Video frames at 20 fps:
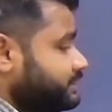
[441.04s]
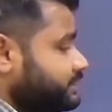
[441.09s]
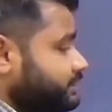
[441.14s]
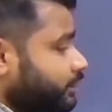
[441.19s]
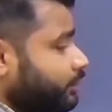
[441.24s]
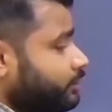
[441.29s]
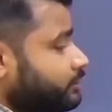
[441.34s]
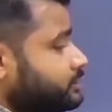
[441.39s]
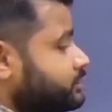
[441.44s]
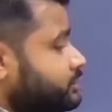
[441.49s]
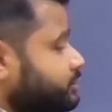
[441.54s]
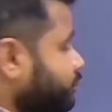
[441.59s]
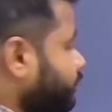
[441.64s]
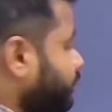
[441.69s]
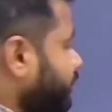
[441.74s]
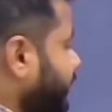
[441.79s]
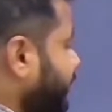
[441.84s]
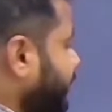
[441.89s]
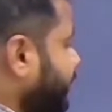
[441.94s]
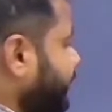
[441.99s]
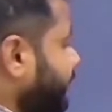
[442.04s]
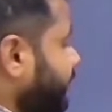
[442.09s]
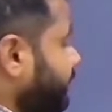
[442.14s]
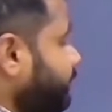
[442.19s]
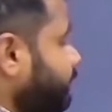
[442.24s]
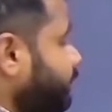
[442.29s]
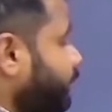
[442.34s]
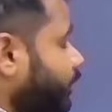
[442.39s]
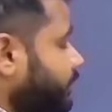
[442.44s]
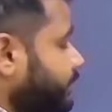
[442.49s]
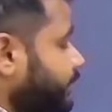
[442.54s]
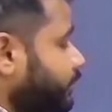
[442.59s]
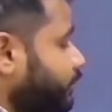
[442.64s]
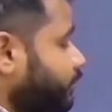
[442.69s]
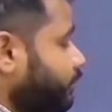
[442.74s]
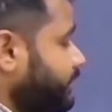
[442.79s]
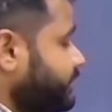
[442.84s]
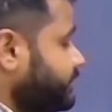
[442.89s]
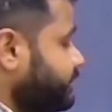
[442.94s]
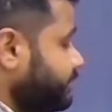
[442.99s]
also an important
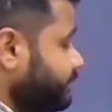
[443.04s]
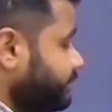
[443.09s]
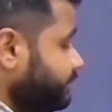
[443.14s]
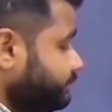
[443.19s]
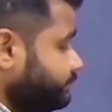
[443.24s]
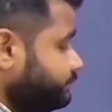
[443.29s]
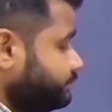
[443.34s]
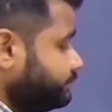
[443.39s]
question